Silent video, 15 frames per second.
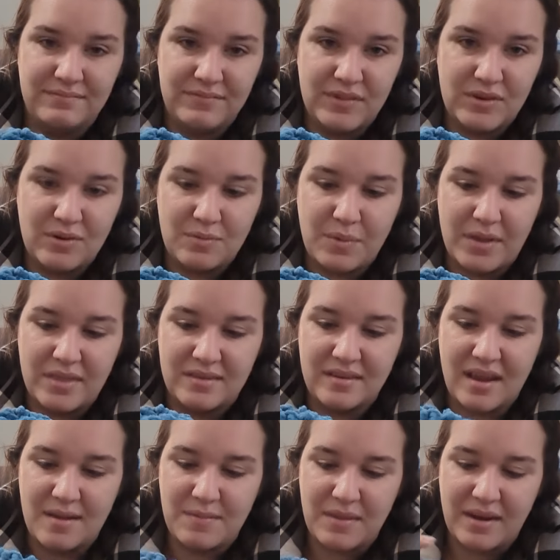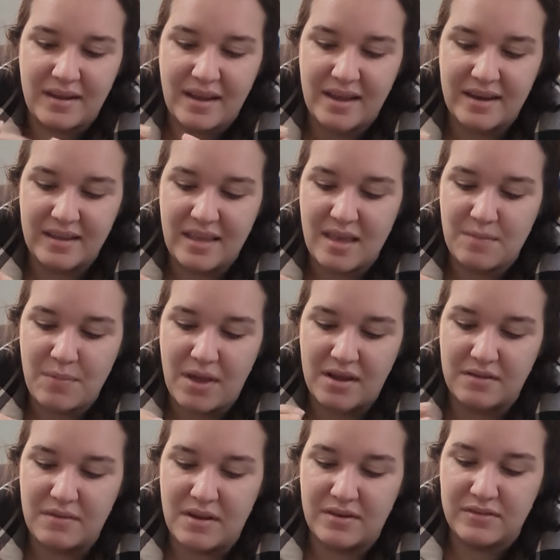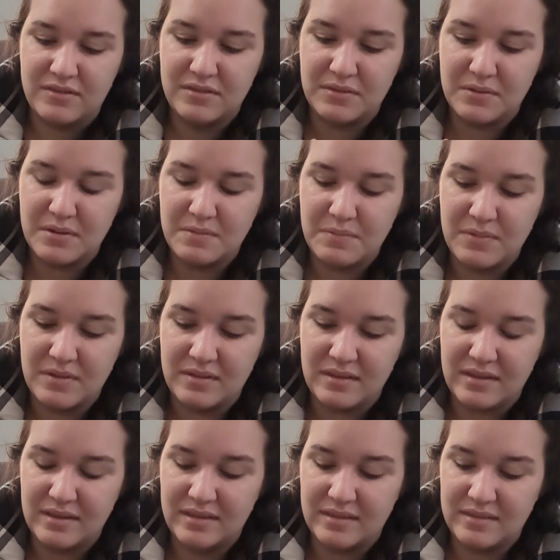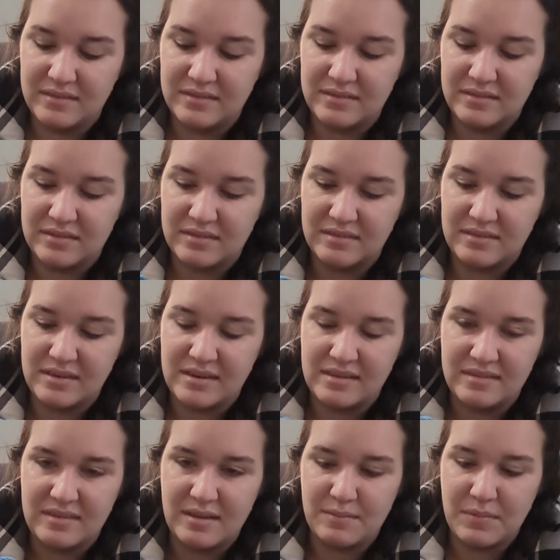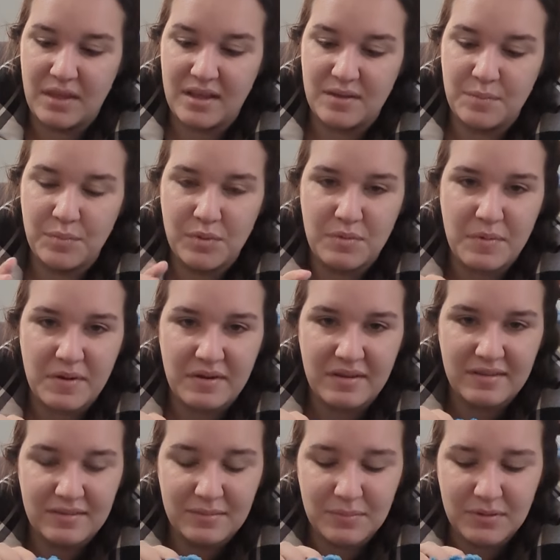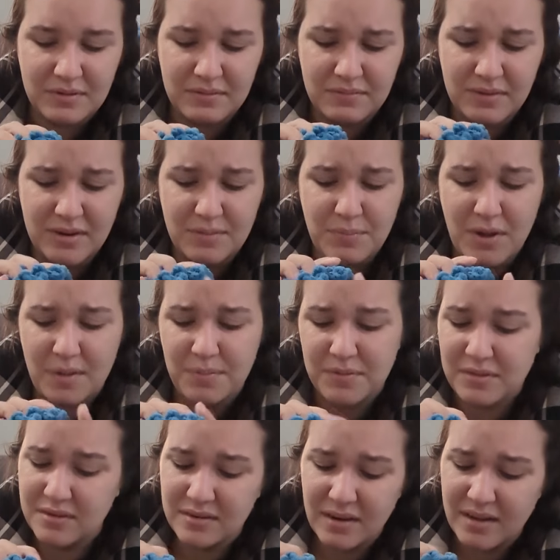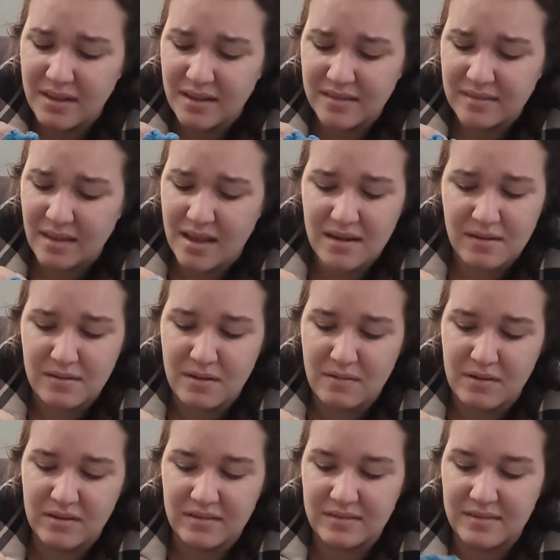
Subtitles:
you know, by the time that I kind of came back around to him, it just didn't seem like blueberries were very popular. I guess, I don't know, I